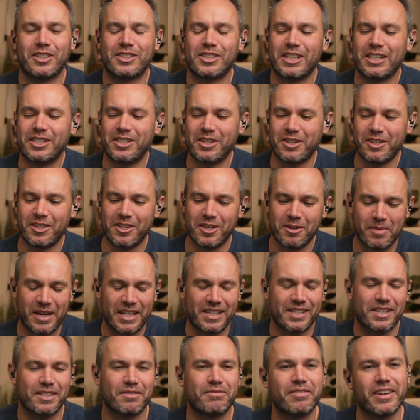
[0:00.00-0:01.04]
such an
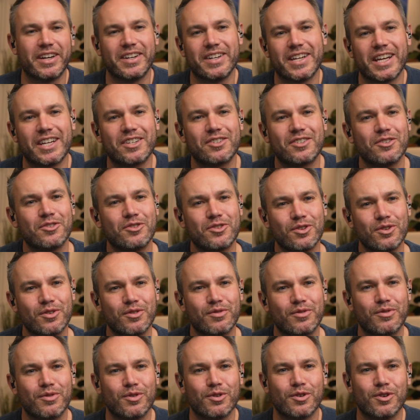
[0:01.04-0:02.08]
amazing foundation too
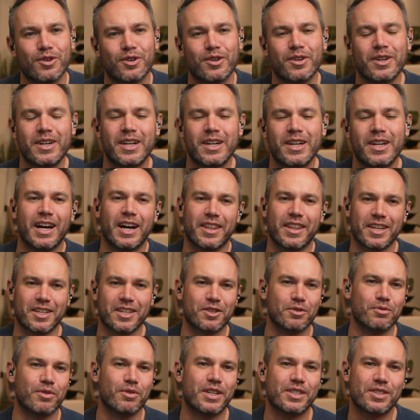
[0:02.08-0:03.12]
for, I think,
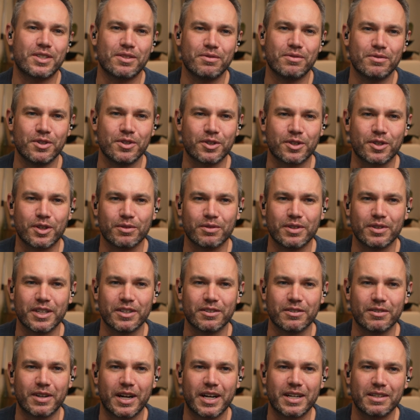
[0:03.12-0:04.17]
the rest of your
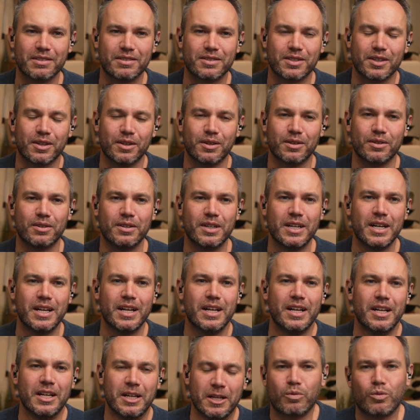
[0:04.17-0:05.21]
career, right? So
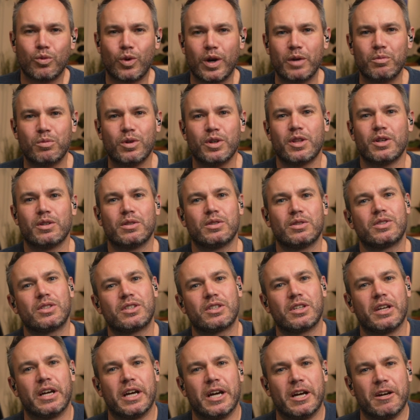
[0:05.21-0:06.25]
what were
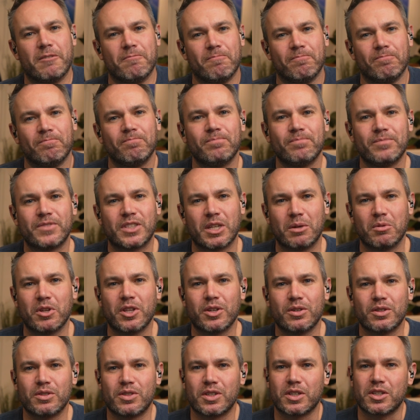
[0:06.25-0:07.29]
those, some of
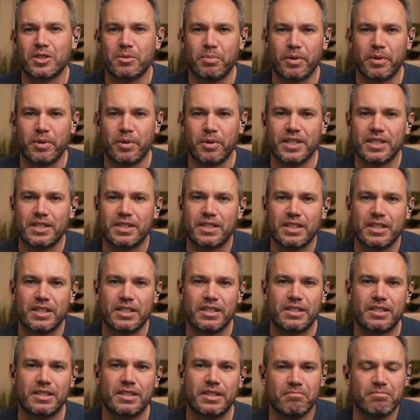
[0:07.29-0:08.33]
those
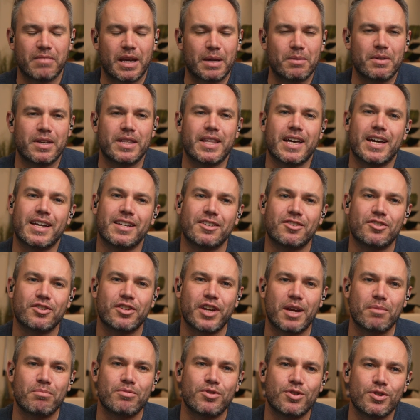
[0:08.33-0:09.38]
experiences maybe that
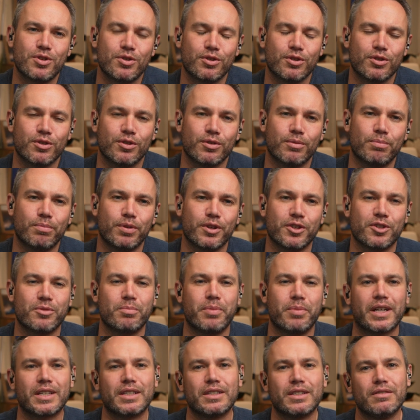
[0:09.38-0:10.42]
shaped your
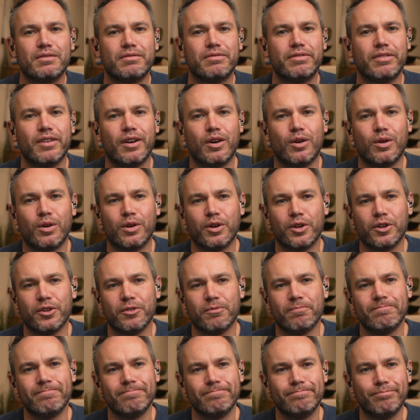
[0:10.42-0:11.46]
perspective
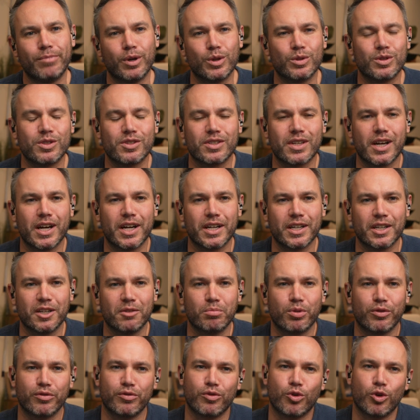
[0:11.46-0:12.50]
on boat design and
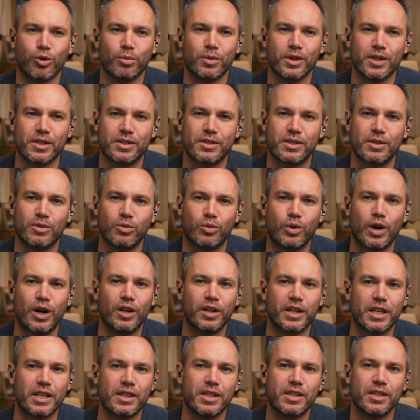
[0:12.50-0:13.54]
performance while
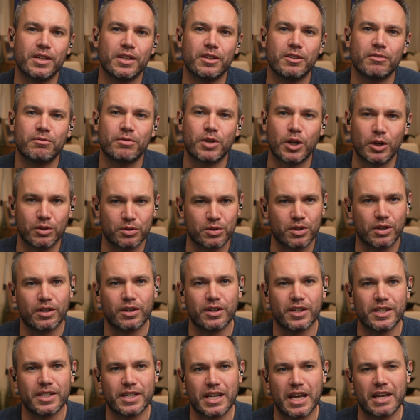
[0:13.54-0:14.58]
in the Coast
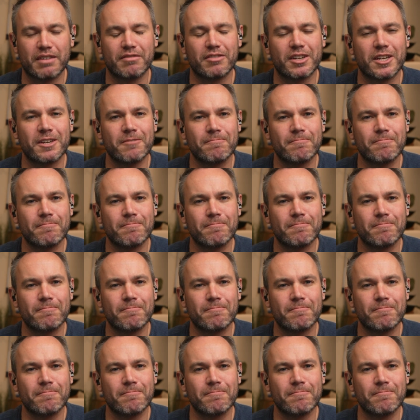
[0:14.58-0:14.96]
Guard and Navy?